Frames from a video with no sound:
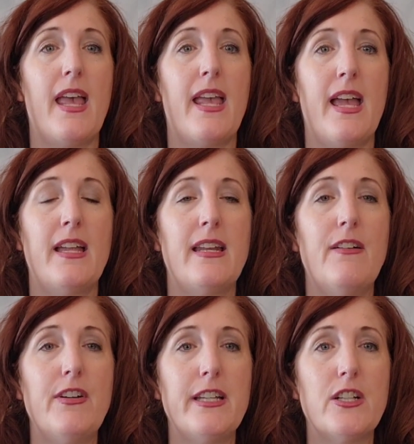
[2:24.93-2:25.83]
And
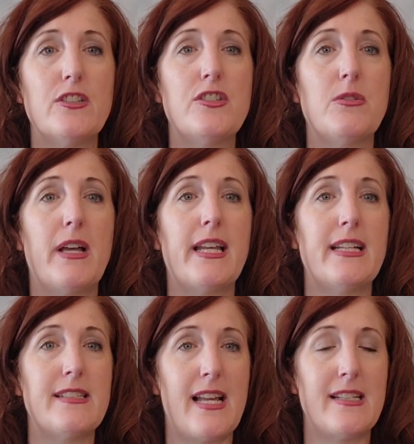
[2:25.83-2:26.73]
every year or two, I get
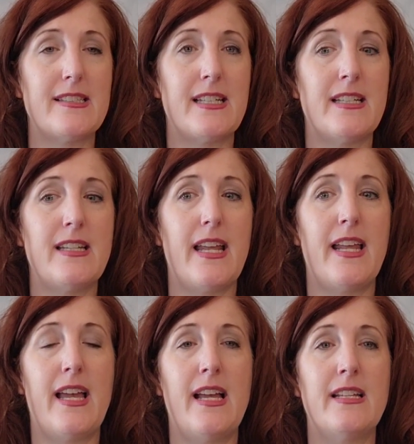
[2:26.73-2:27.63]
it tested.
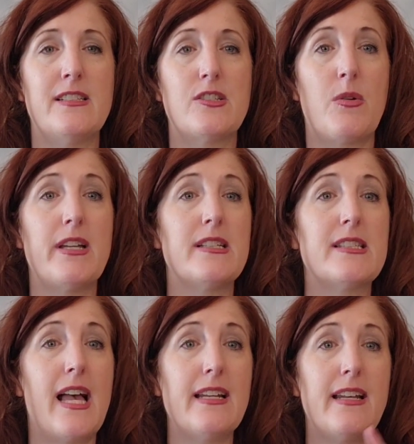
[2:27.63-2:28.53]
And so I
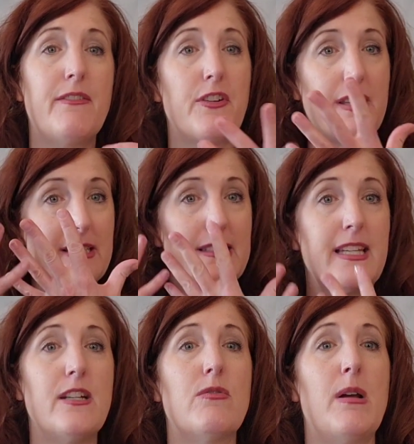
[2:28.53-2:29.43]
decided after the
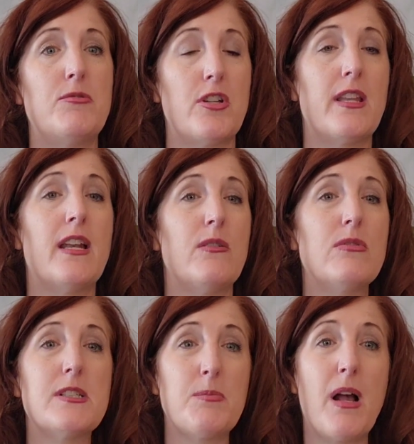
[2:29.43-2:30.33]
skin eruption that it
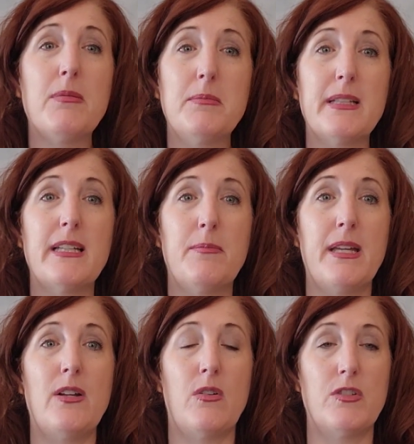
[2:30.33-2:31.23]
was probably a
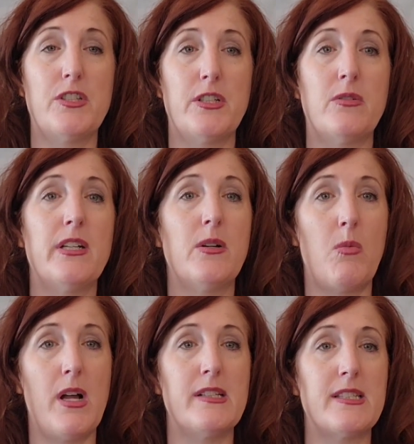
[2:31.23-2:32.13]
bit overdue. And it
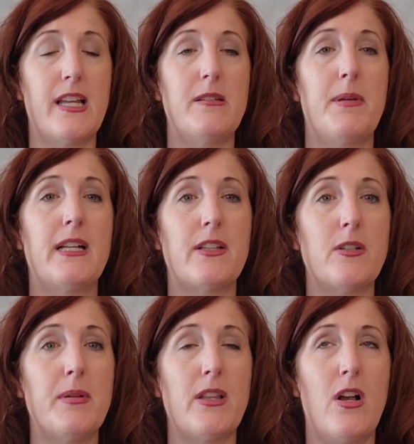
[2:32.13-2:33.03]
was. It had been a
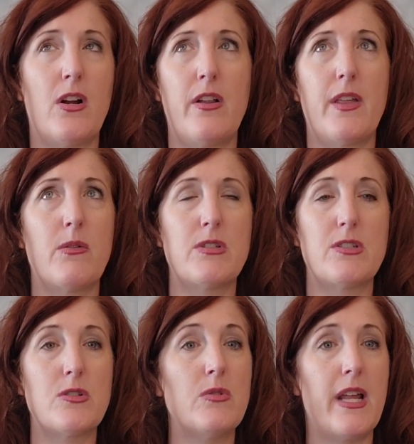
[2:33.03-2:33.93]
little bit longer. I think it was
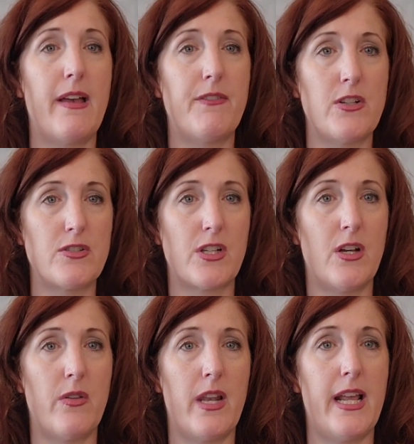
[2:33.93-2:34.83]
2.5 years
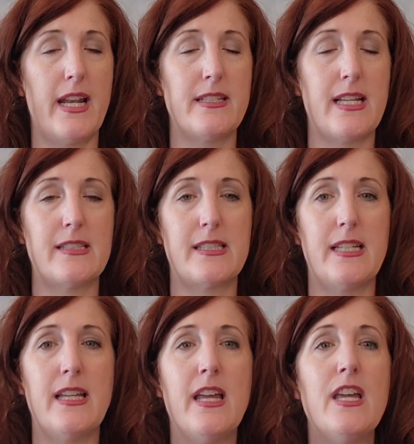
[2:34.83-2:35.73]
ago that I had it
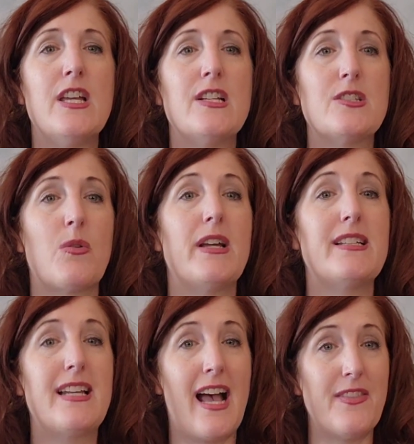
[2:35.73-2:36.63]
tested. So I
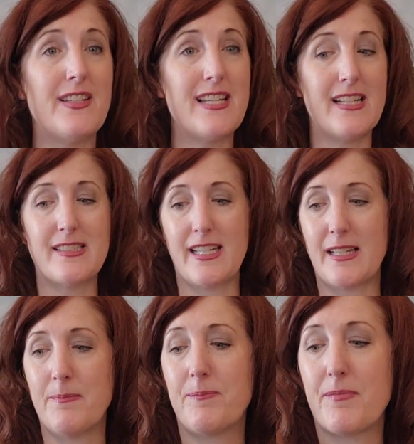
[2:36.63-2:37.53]
got the
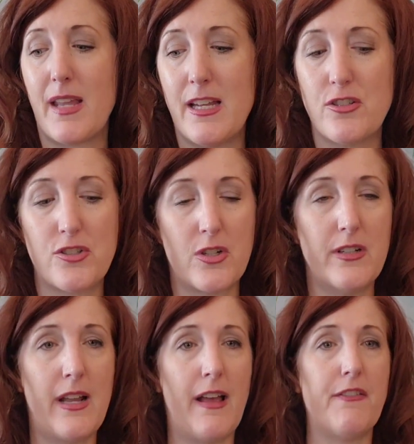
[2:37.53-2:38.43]
testing. And sure
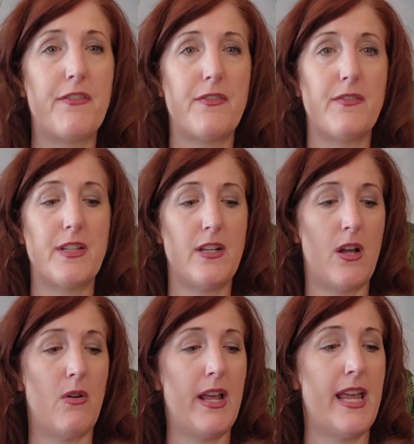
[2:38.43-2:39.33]
enough,
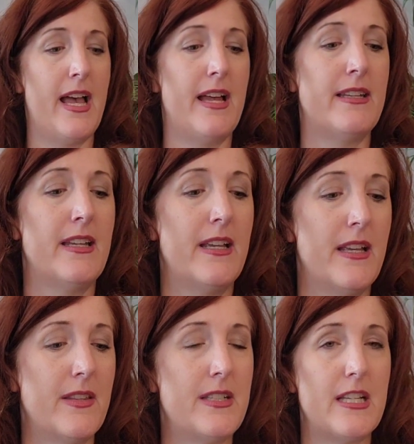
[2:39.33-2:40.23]
I had
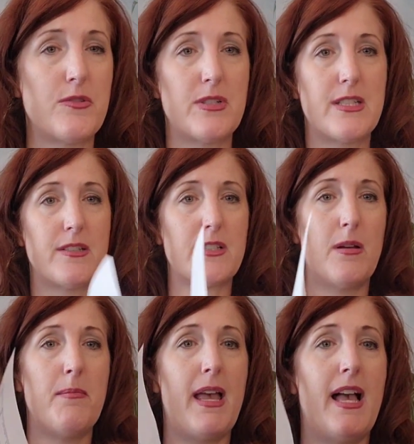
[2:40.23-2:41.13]
the test results
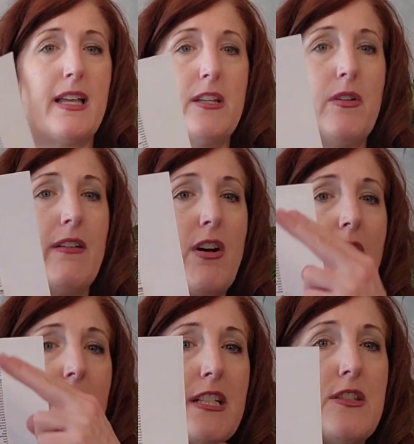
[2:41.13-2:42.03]
come back and you have
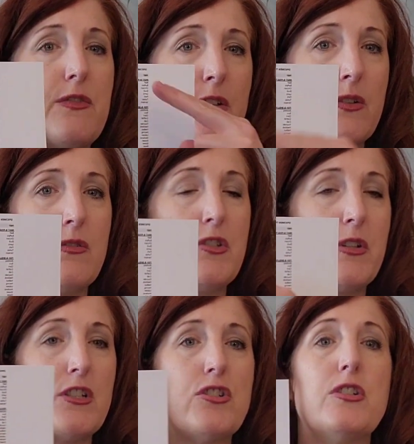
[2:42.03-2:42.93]
all these foods. You
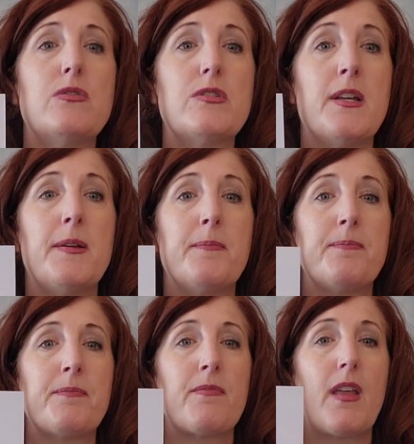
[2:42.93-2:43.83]
can choose
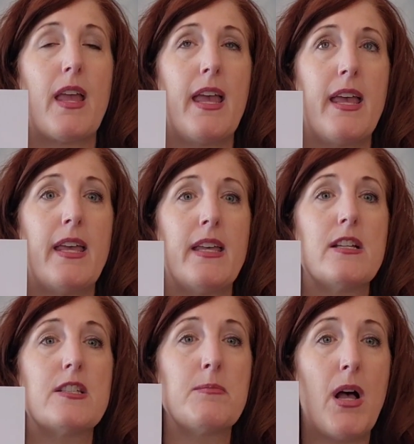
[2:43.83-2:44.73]
a
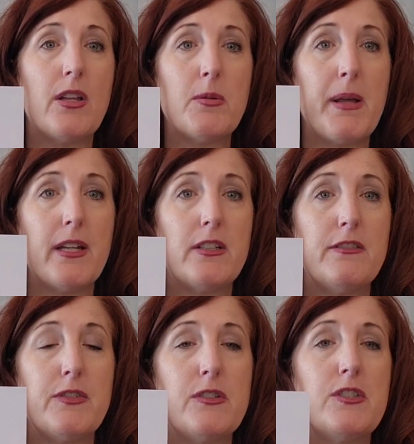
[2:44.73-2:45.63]
smaller panel
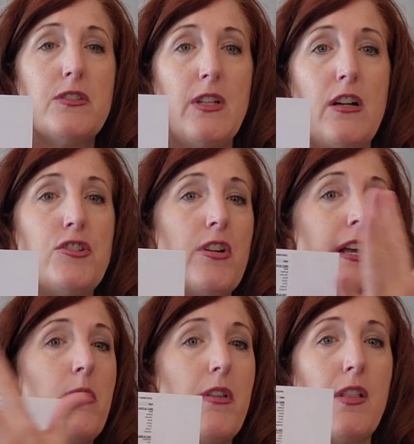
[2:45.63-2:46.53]
of foods or larger. I
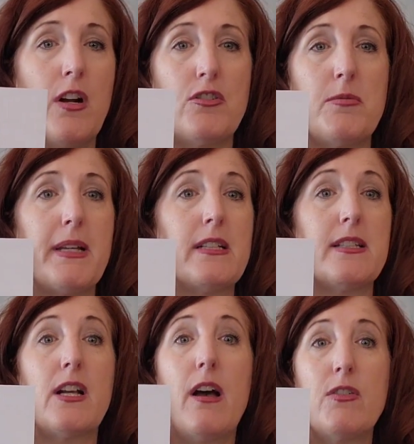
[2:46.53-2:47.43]
go with larger because
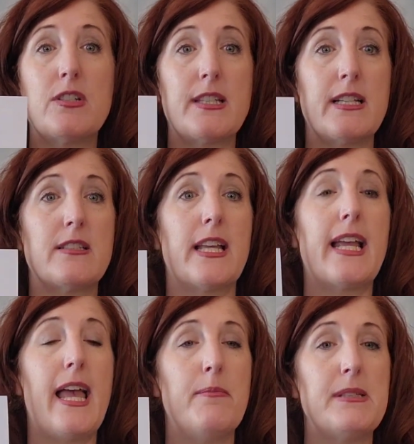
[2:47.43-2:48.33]
it covers things like
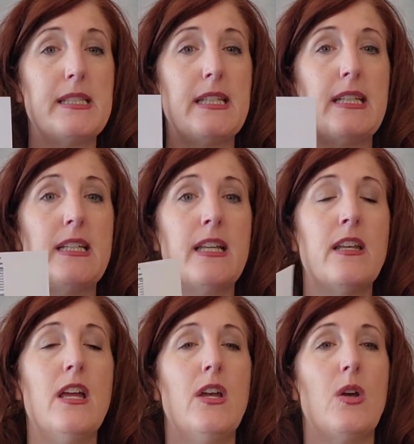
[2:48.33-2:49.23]
hemp seed and
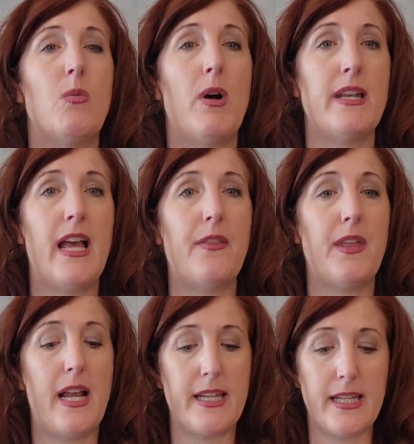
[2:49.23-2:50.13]
whatnot
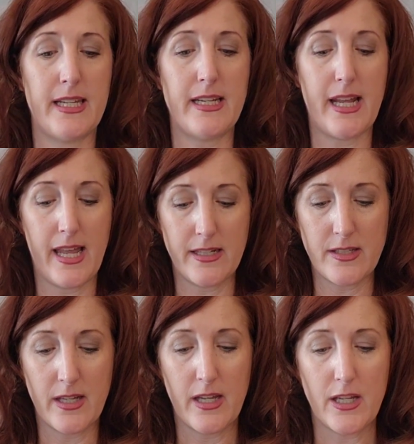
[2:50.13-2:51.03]
that I eat.
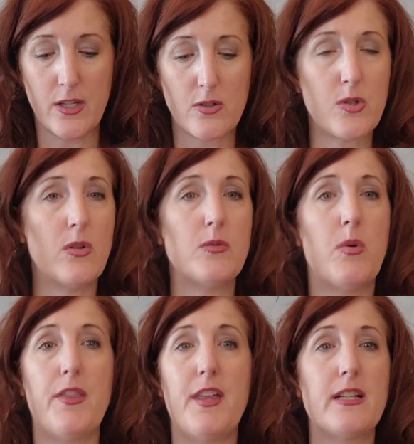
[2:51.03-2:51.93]
And you're told
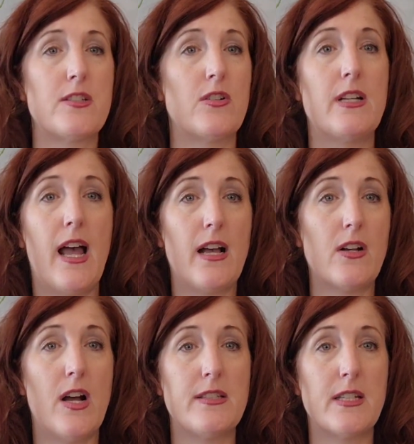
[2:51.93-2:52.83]
what things are not
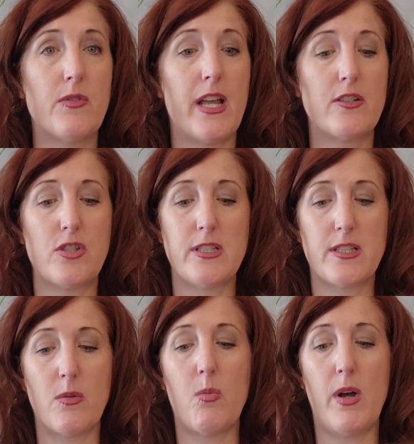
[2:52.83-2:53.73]
causing reactions
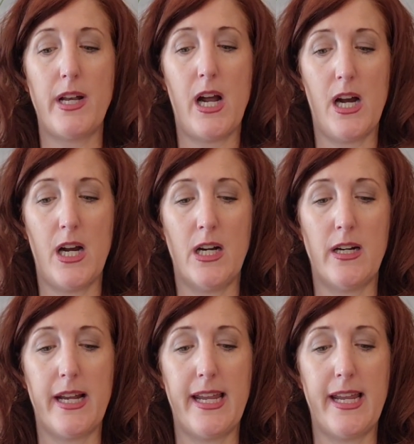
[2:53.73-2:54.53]
and what are.